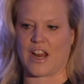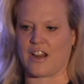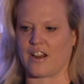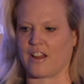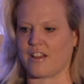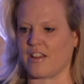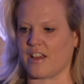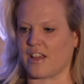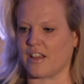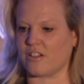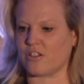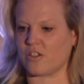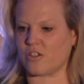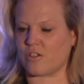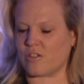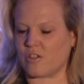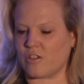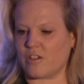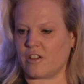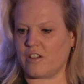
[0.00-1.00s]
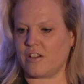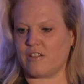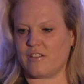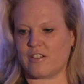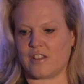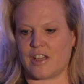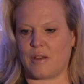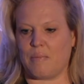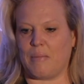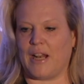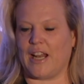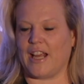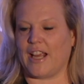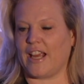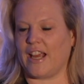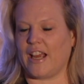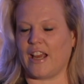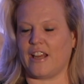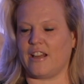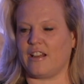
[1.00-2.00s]
And I think
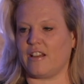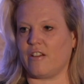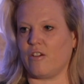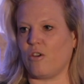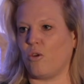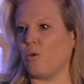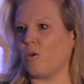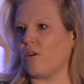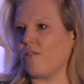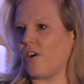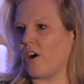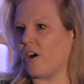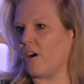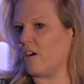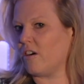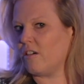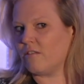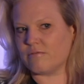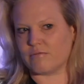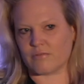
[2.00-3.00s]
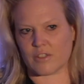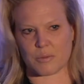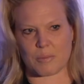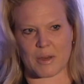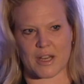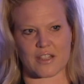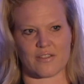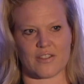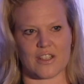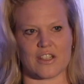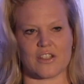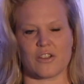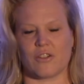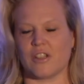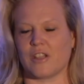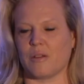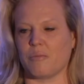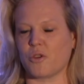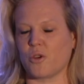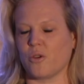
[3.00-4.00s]
similarly in all of our respective
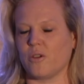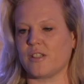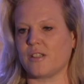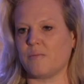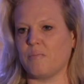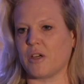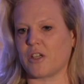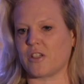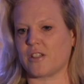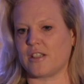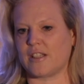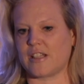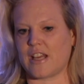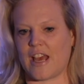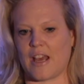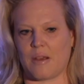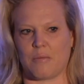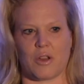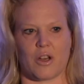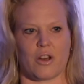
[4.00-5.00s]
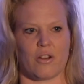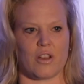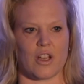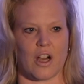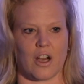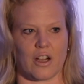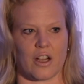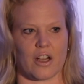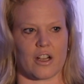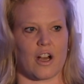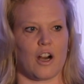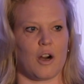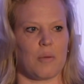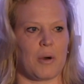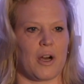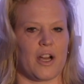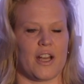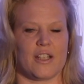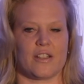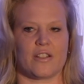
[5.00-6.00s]
industries, I'm sure it's much the same, you know, younger car
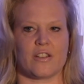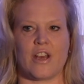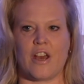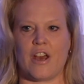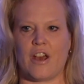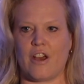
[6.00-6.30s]
buyers